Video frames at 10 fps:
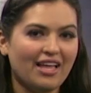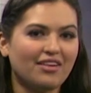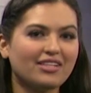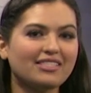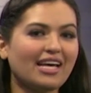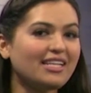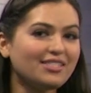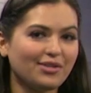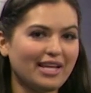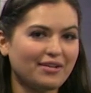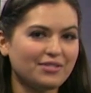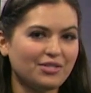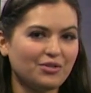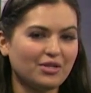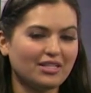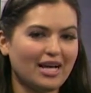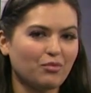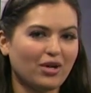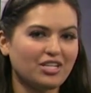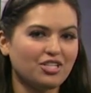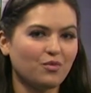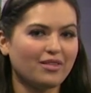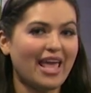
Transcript: They're excited to announce a new collaboration with